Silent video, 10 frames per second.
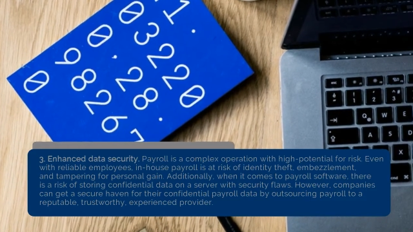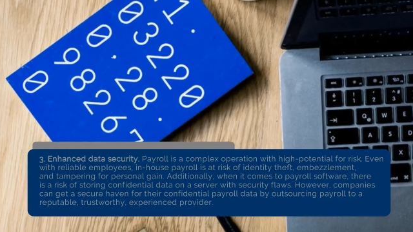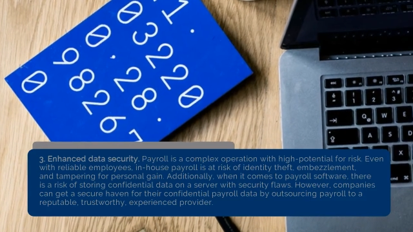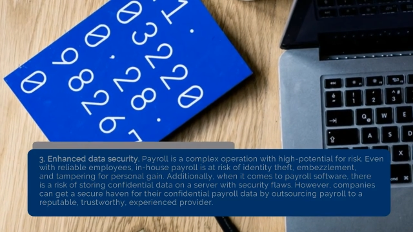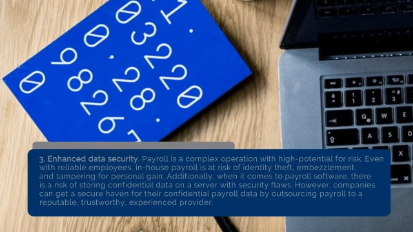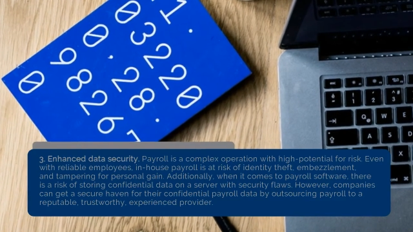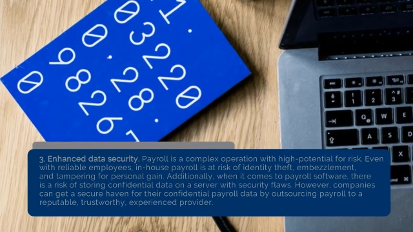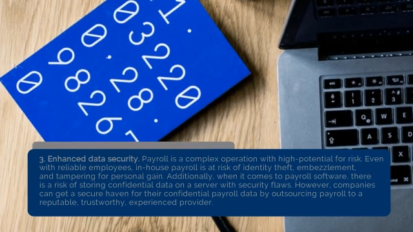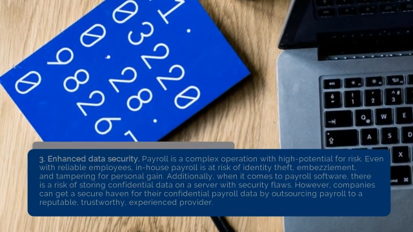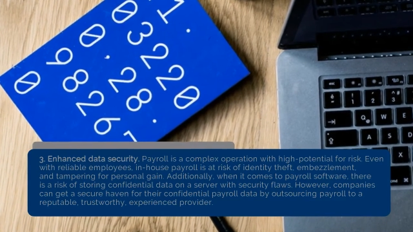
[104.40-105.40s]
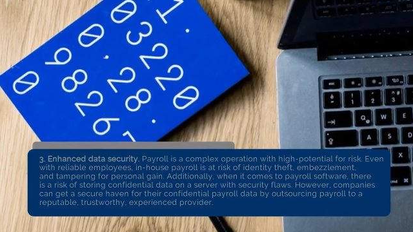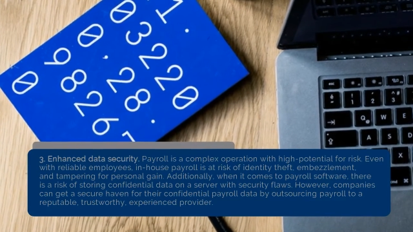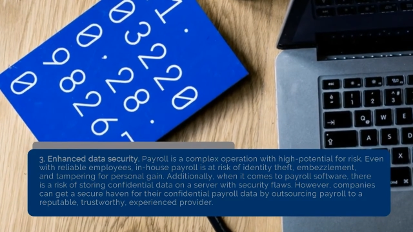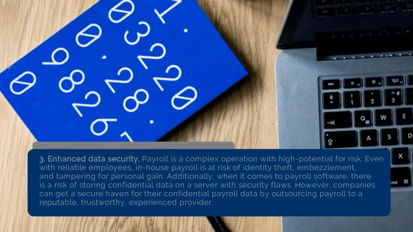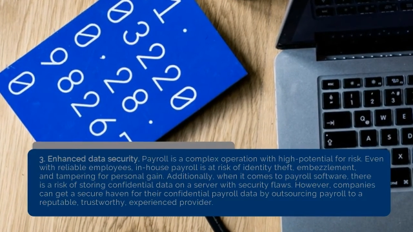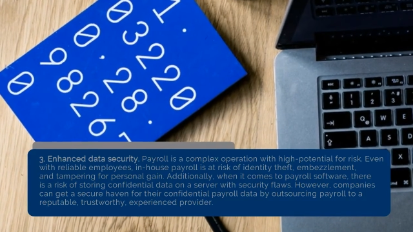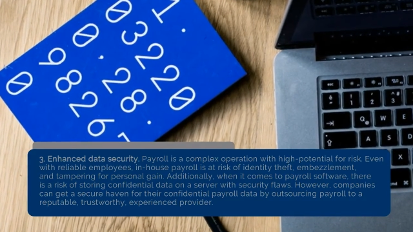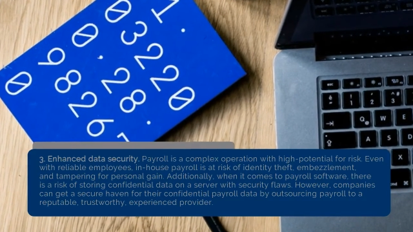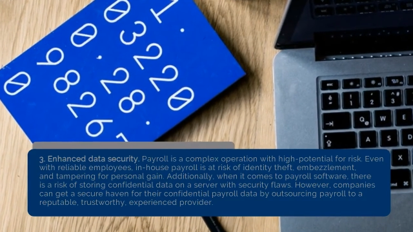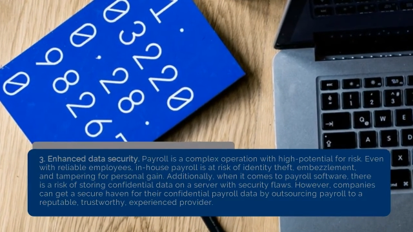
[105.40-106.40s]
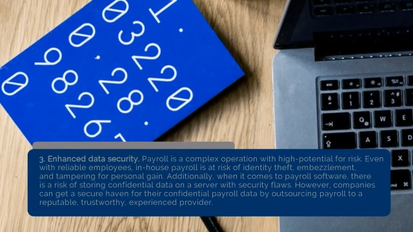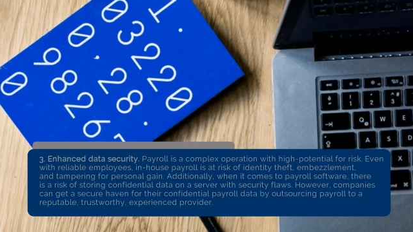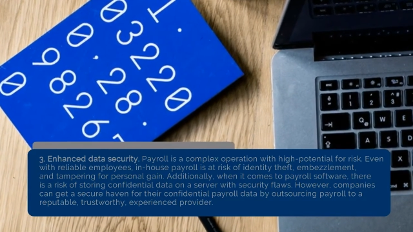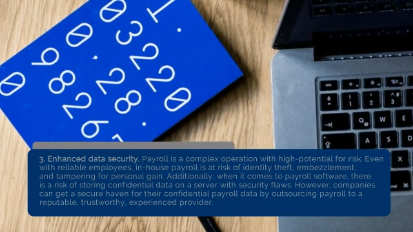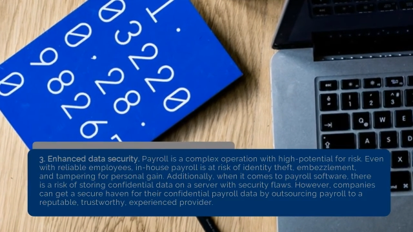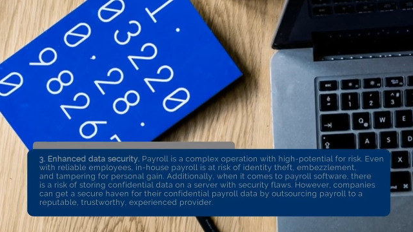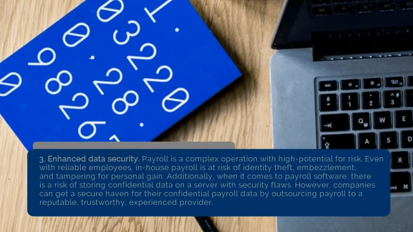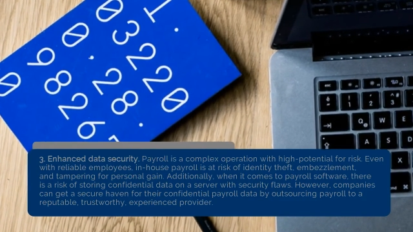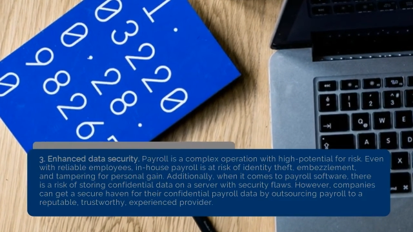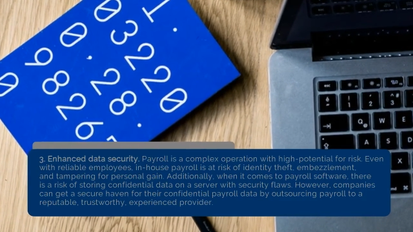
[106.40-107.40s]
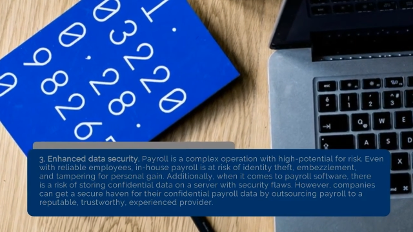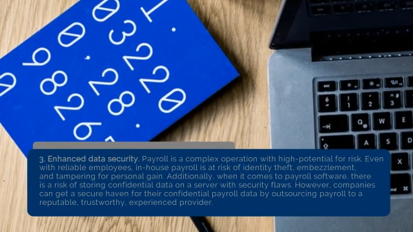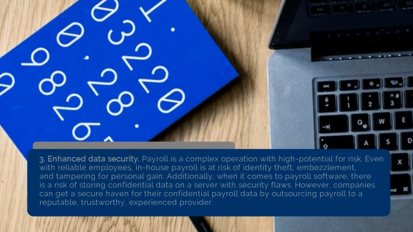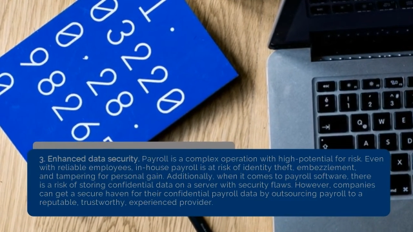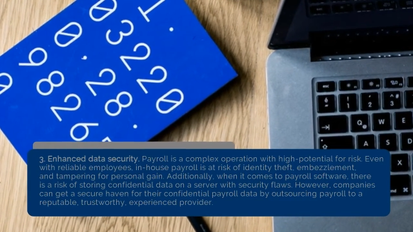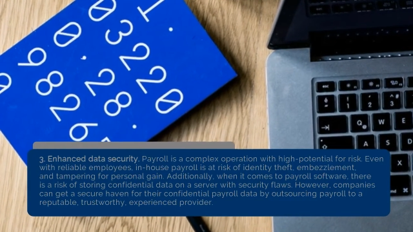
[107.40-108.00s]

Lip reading: (no speaker visible)